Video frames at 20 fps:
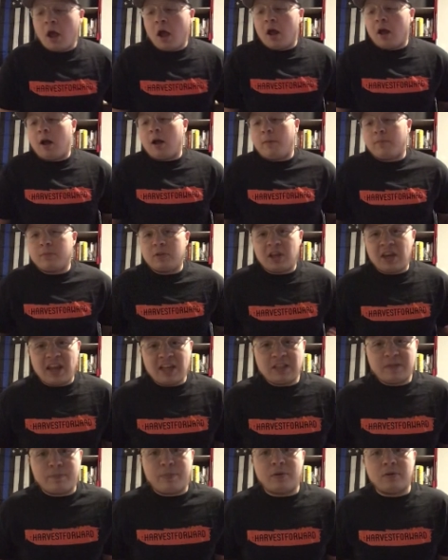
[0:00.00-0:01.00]
The
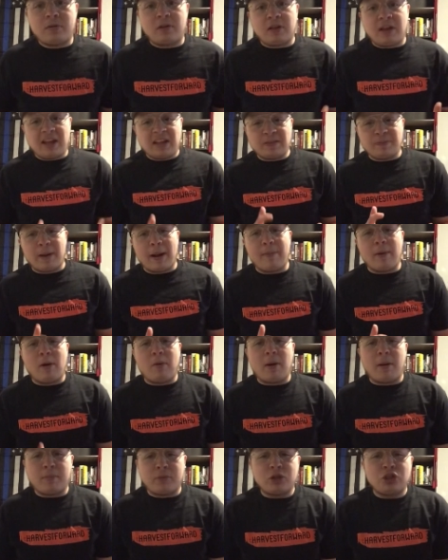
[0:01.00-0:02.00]
next
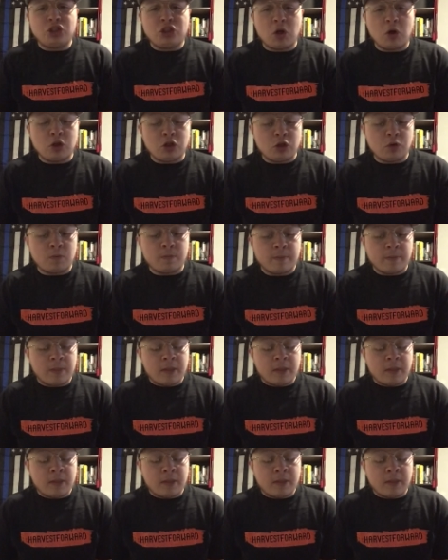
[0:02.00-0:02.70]
Bible I'm going to show you